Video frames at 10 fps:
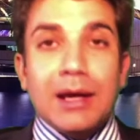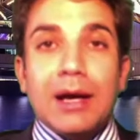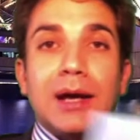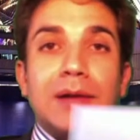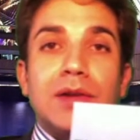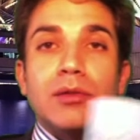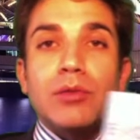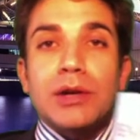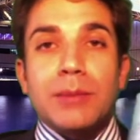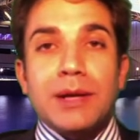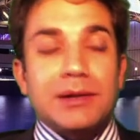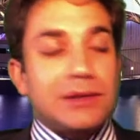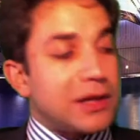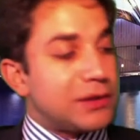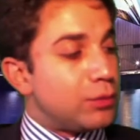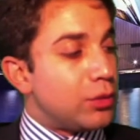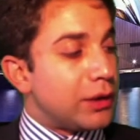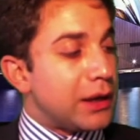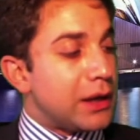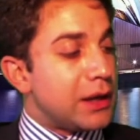Uh, the other recommended
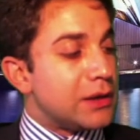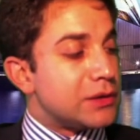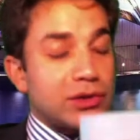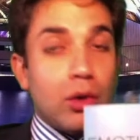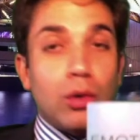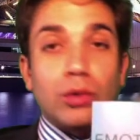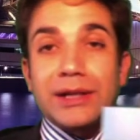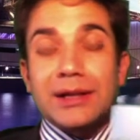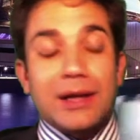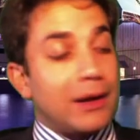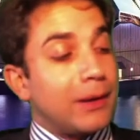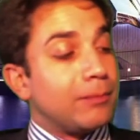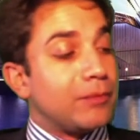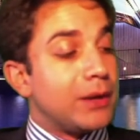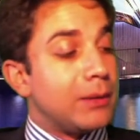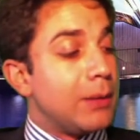textbook is called um,